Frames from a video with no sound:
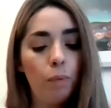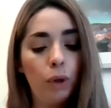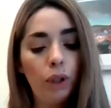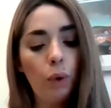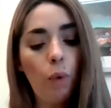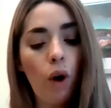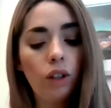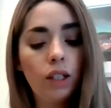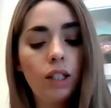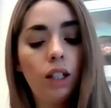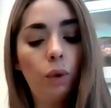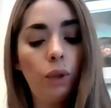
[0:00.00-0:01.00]
Bruno walked
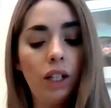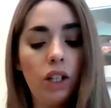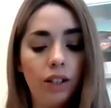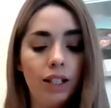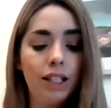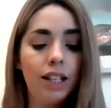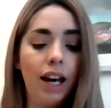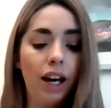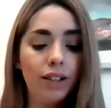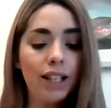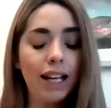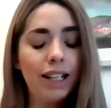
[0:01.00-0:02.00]
slowly down the
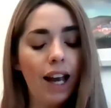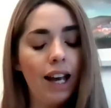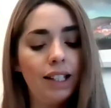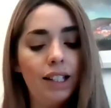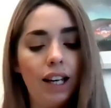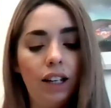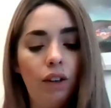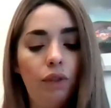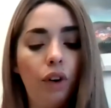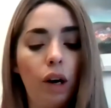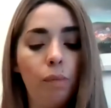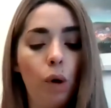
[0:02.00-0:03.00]
stairs and hesitated
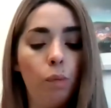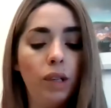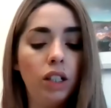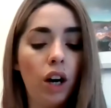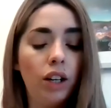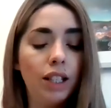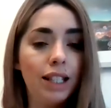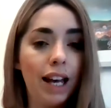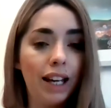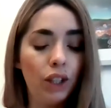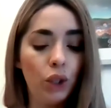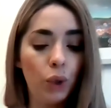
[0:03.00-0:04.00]
for a moment
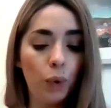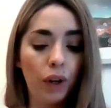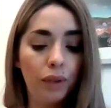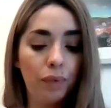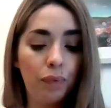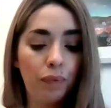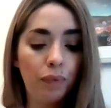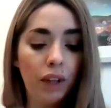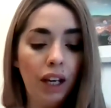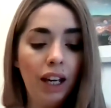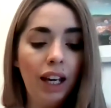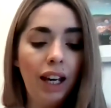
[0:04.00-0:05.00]
outside the door.
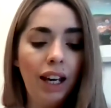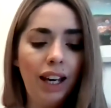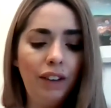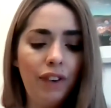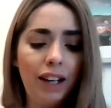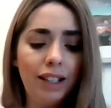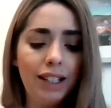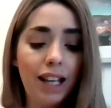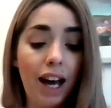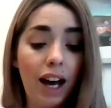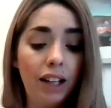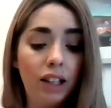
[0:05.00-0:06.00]
He felt
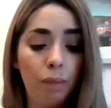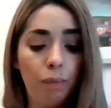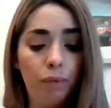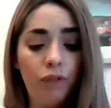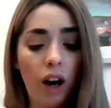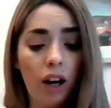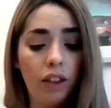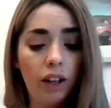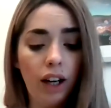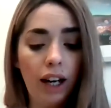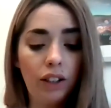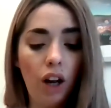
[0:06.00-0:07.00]
sad that father
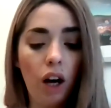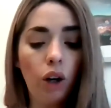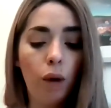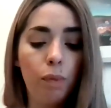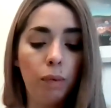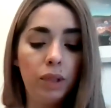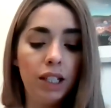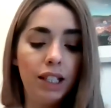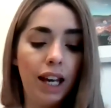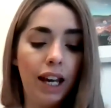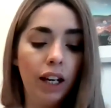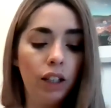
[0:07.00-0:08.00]
had not come up to
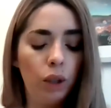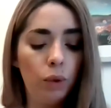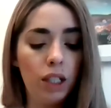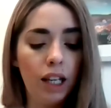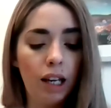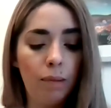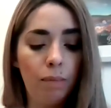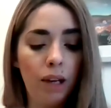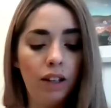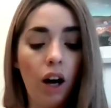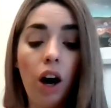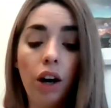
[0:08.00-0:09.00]
say hello to him
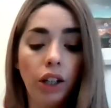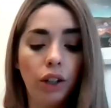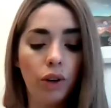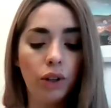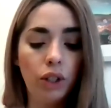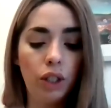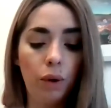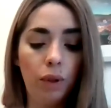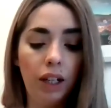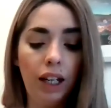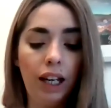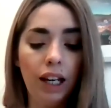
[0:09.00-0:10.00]
in the hour or so
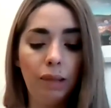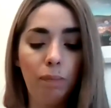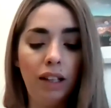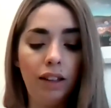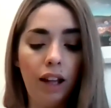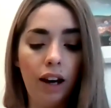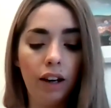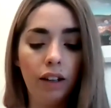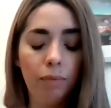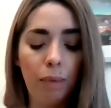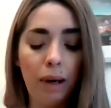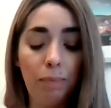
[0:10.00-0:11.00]
that he had been there,
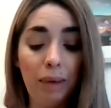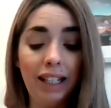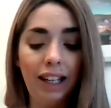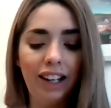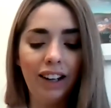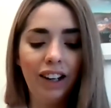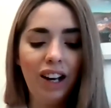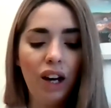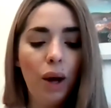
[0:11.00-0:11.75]
right, been here.